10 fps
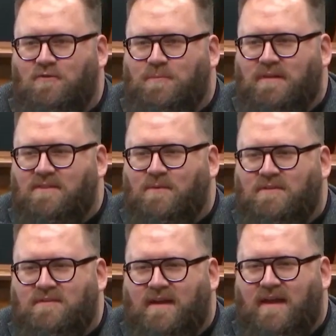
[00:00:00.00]
knows, but the
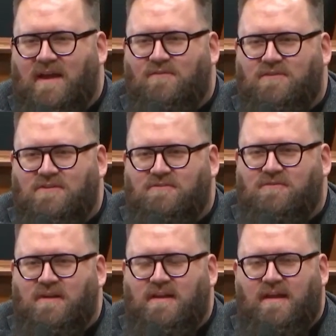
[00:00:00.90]
reason I have such a
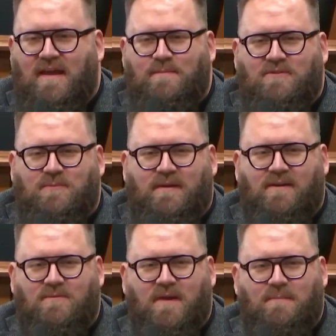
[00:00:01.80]
funny name is
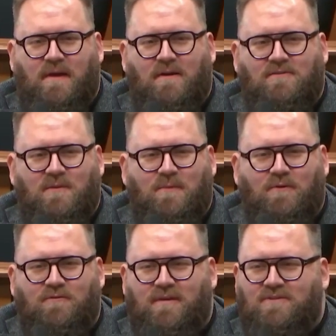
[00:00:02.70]
because my parents are
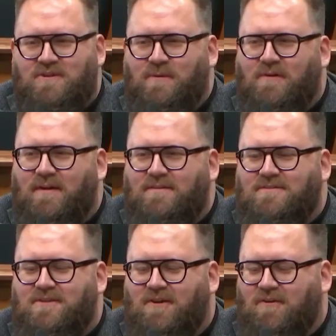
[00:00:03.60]
both Finnish
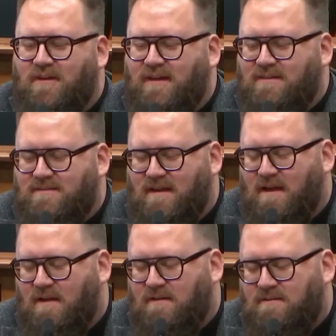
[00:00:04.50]
immigrants. So it's
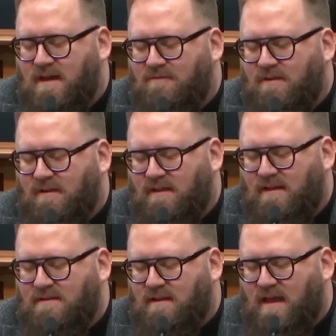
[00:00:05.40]
definitely
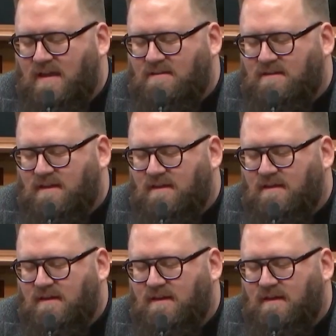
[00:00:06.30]
a delight to
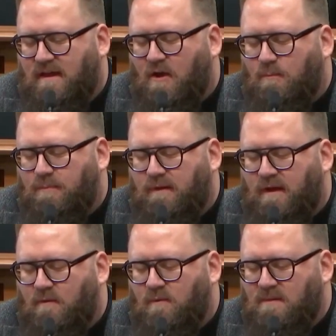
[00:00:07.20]
help
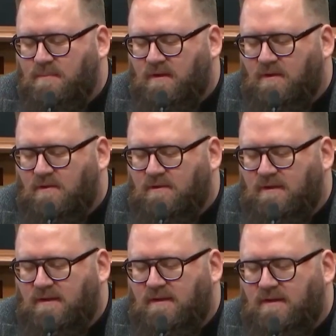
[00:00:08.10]

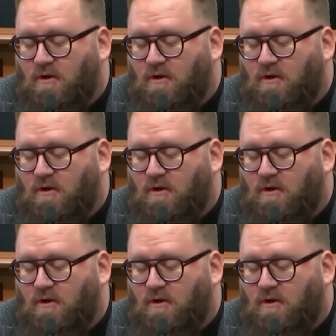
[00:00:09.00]
build